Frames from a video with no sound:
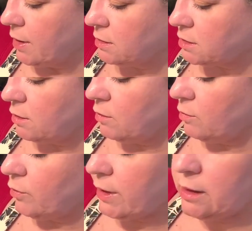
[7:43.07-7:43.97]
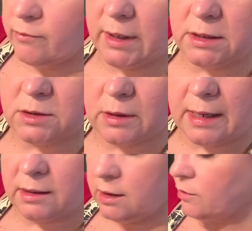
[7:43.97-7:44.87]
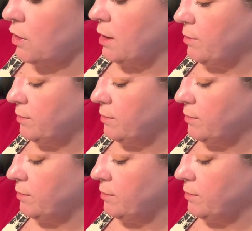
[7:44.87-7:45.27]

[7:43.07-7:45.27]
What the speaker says: So we're getting ready to add another cup.